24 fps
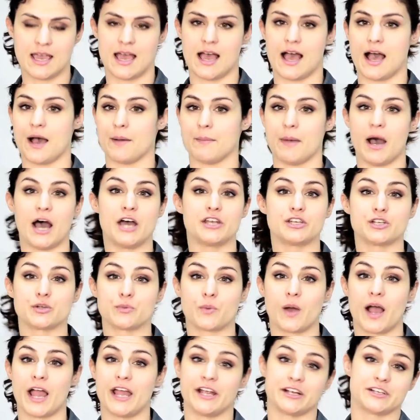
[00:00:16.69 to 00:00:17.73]

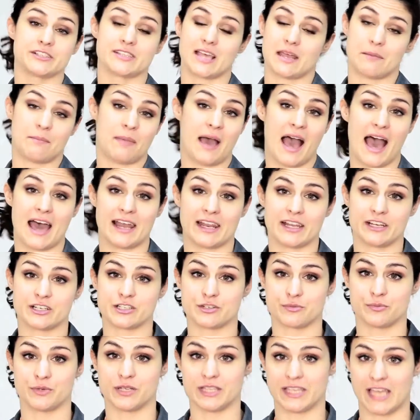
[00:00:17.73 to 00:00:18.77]
underwires, and padding
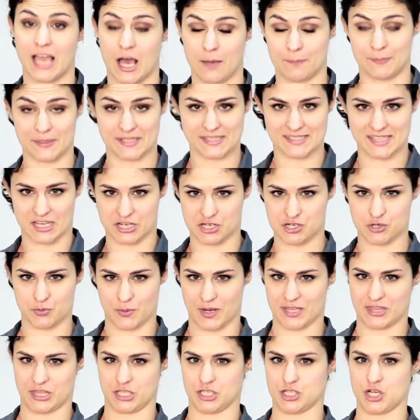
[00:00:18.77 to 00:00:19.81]
to really help
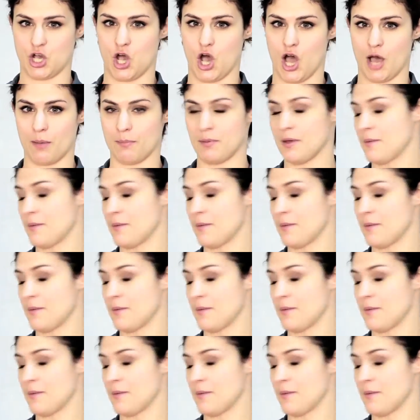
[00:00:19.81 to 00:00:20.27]
accentuate the top.